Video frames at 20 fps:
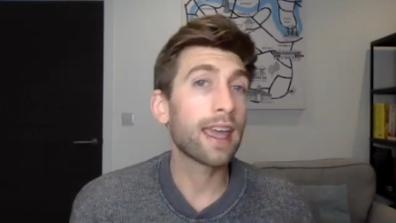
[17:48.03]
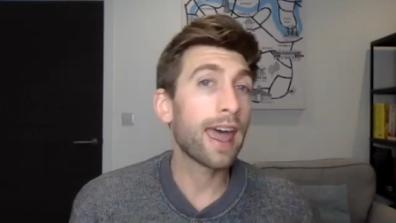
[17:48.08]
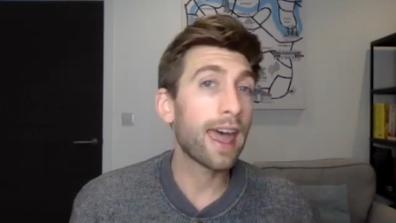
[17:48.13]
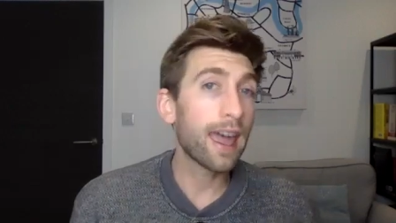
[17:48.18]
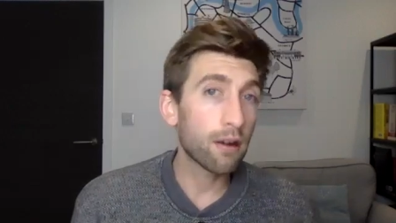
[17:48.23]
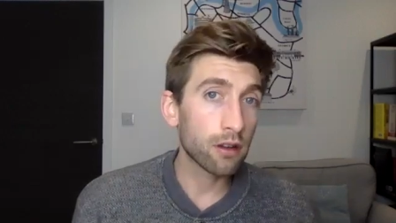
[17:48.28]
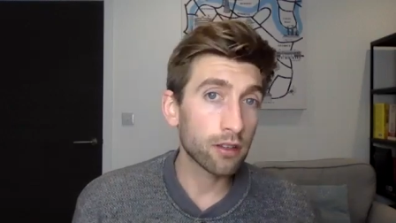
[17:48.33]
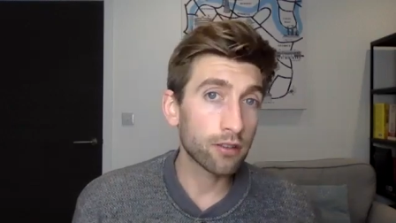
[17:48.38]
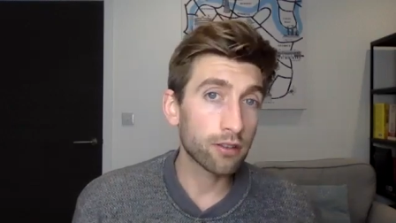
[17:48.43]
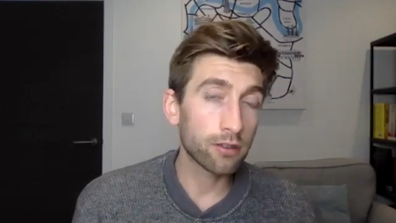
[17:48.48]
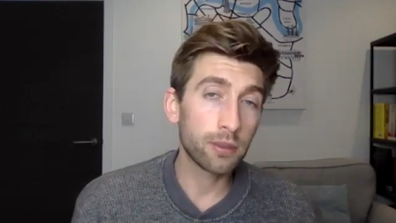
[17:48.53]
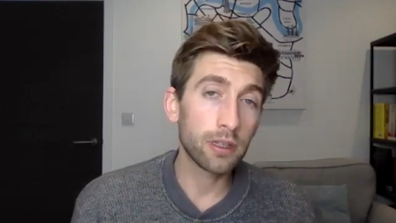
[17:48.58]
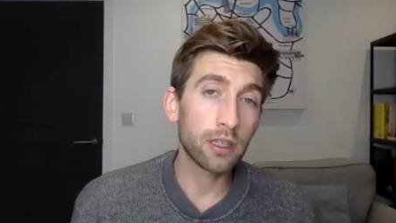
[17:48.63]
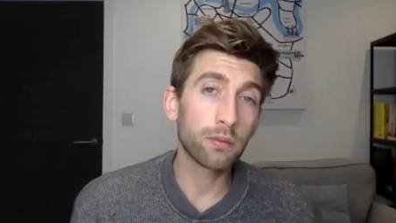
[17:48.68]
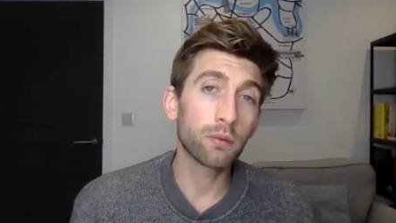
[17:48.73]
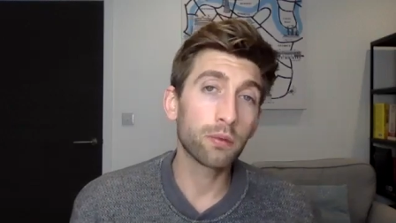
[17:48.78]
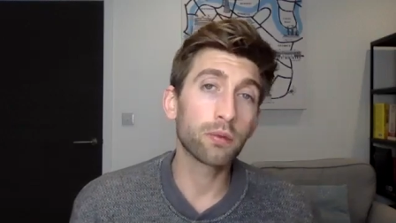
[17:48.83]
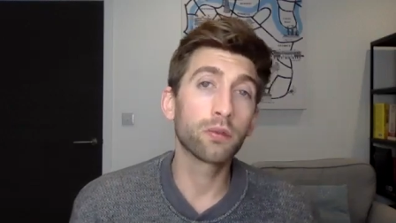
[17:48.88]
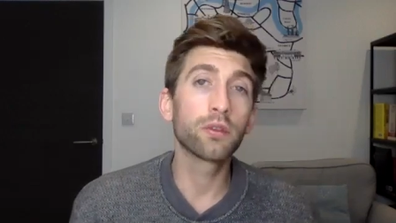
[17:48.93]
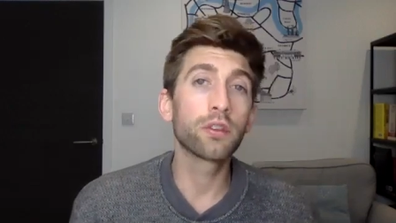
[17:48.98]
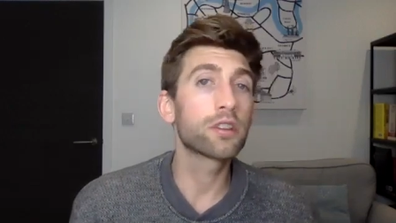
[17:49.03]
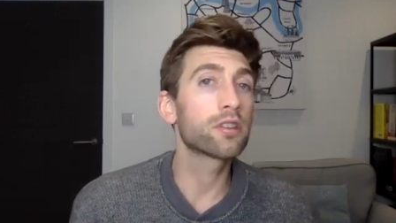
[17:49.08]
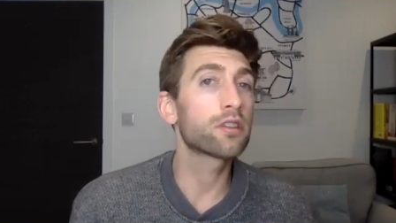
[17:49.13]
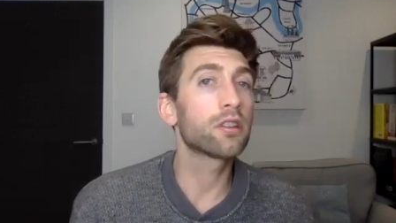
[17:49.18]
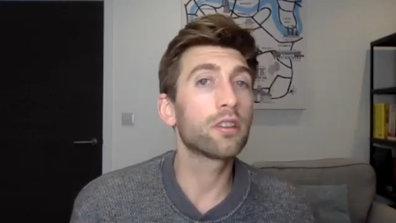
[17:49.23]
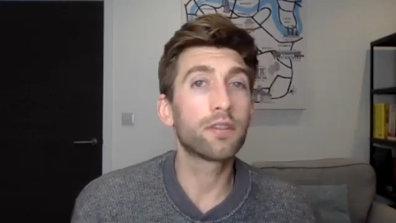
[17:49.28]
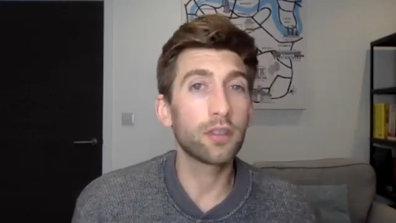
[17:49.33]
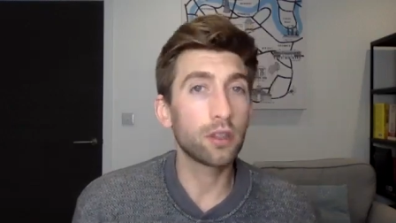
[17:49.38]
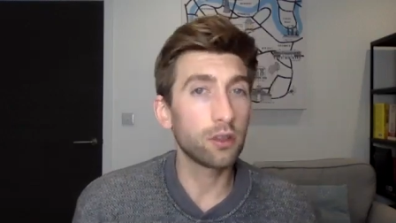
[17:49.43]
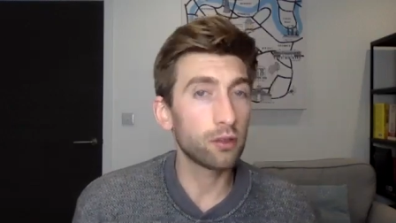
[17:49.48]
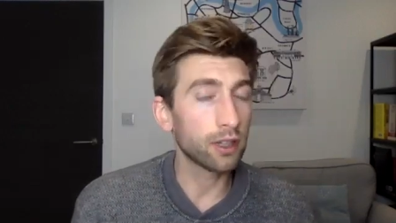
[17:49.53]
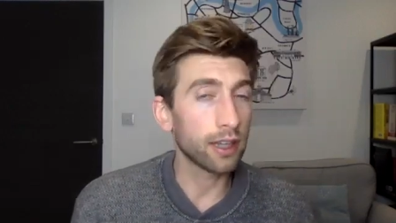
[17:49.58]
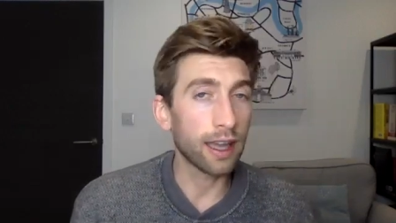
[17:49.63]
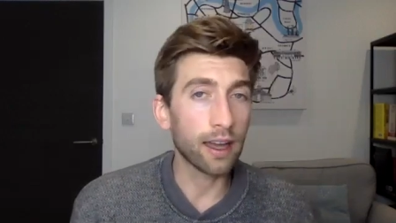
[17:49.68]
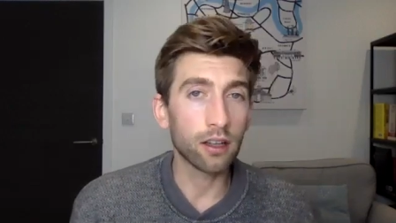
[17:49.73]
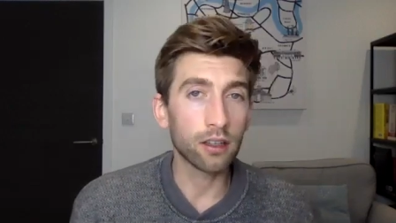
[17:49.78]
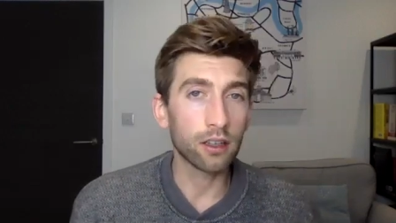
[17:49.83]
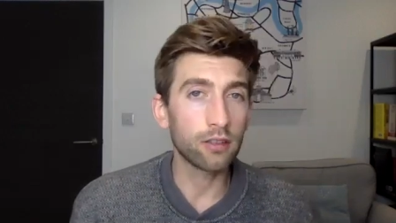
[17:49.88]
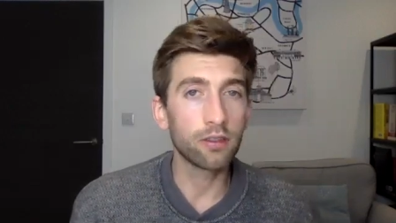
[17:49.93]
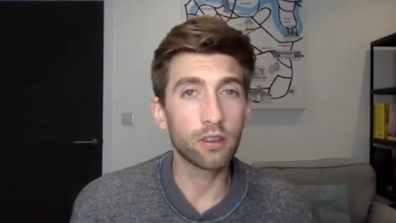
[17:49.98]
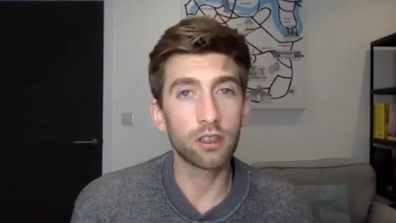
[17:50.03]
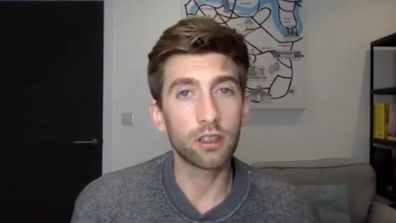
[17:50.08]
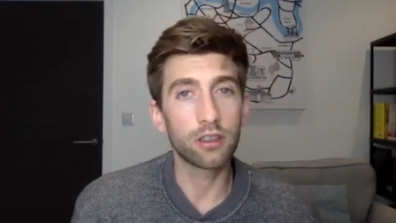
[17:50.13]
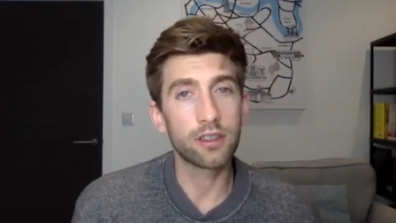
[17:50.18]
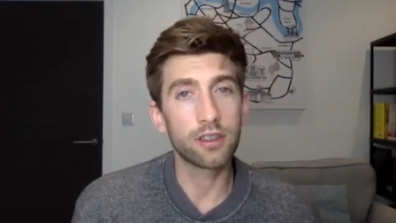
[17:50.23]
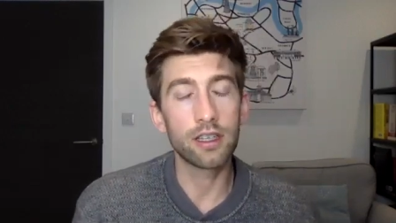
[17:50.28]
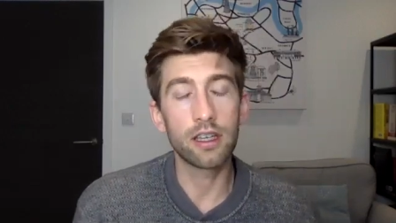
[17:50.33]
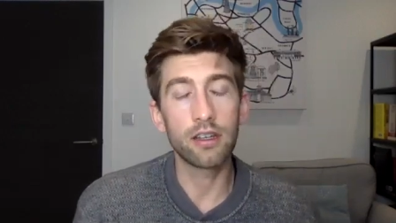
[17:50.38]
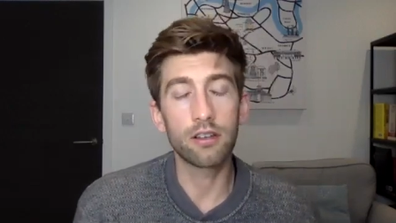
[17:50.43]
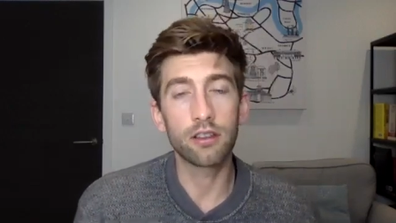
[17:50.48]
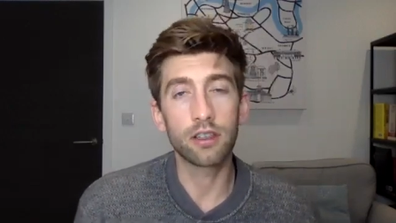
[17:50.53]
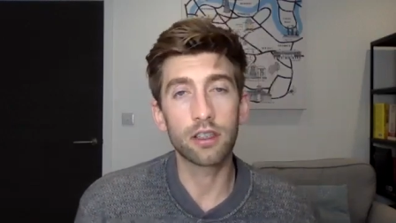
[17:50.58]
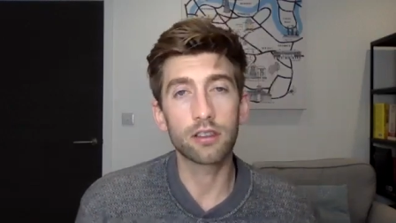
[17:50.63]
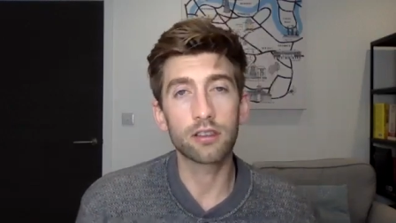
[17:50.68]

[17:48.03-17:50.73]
caring for people, all the stuff that you get on your volunteering.